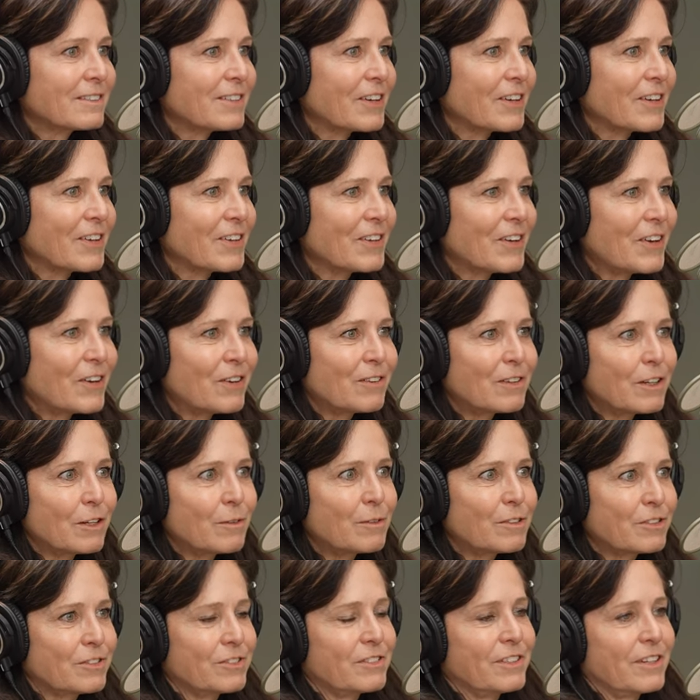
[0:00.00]
Like, you know, it
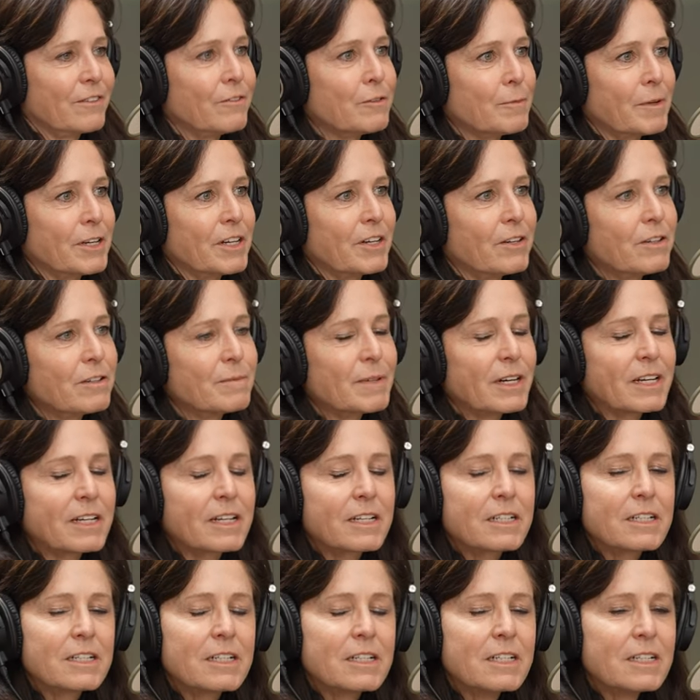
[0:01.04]
was just everybody knew about
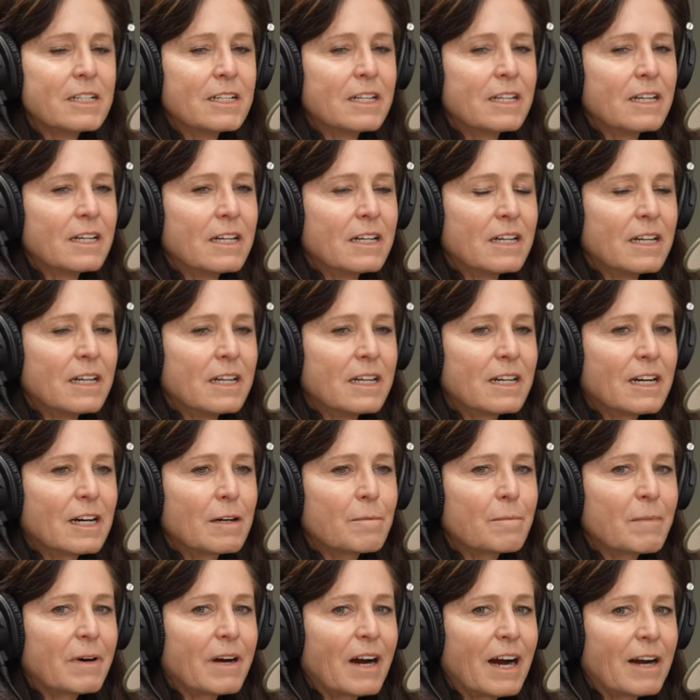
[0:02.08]
it.
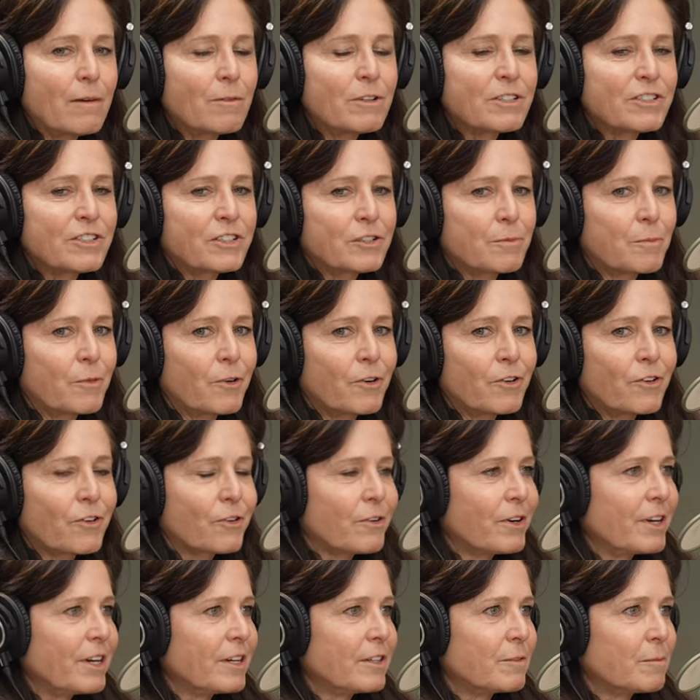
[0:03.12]
Um, I was just more
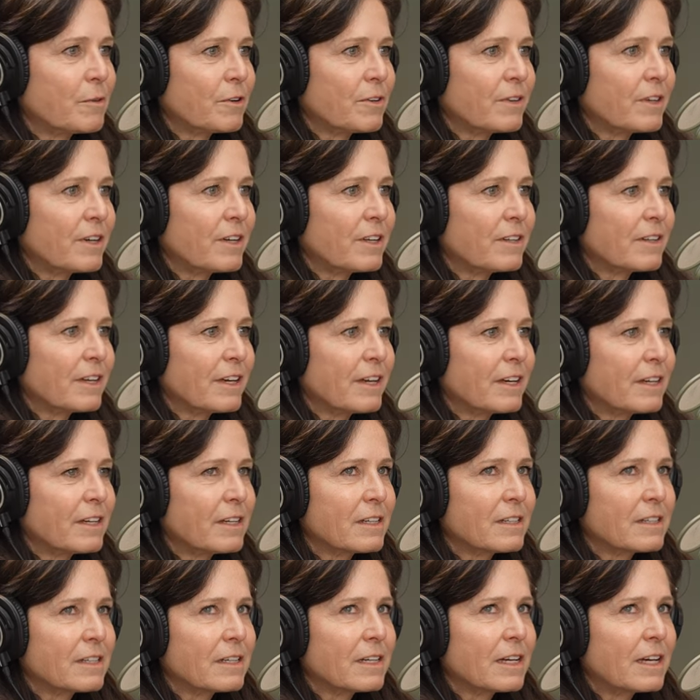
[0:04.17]
intrigued more than anything.
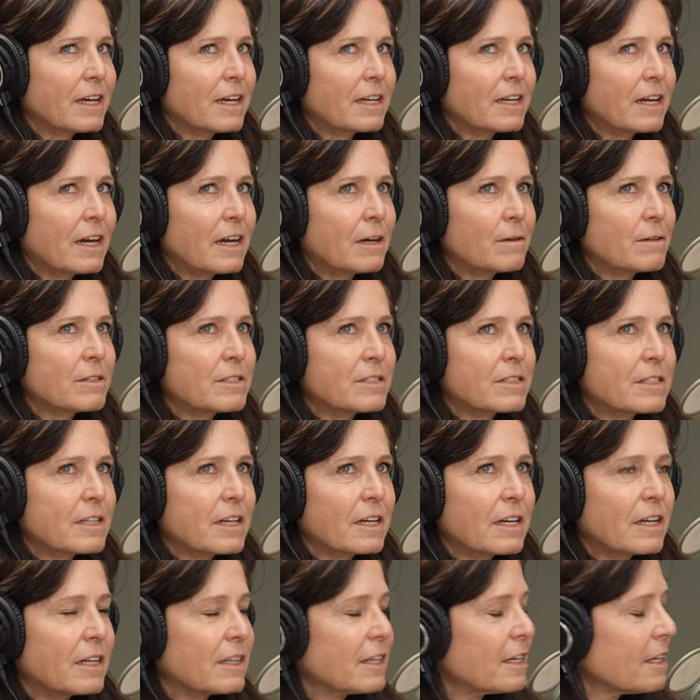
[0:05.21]
And I was,
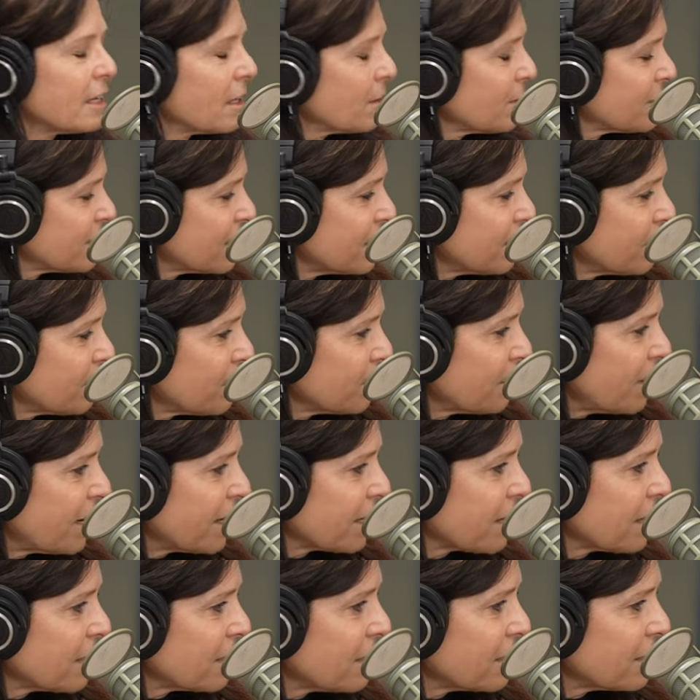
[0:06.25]
I think I was at
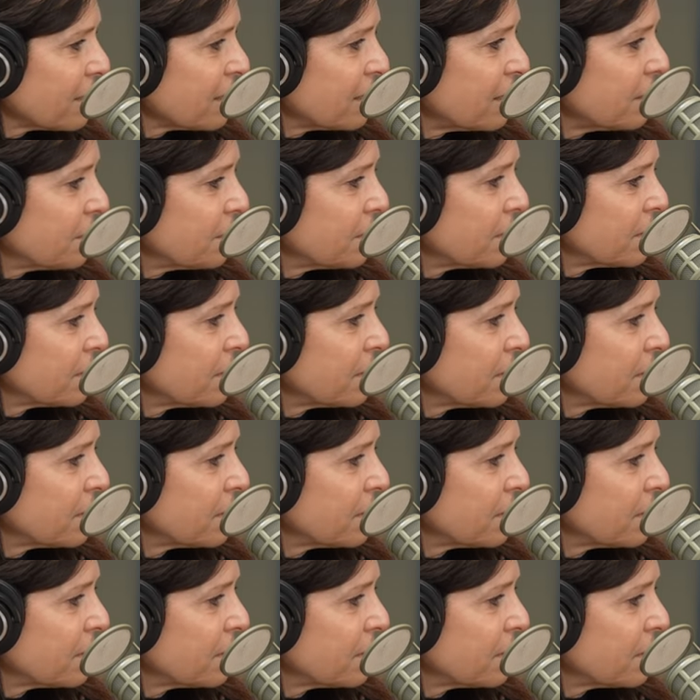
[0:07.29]
Informatica at the time.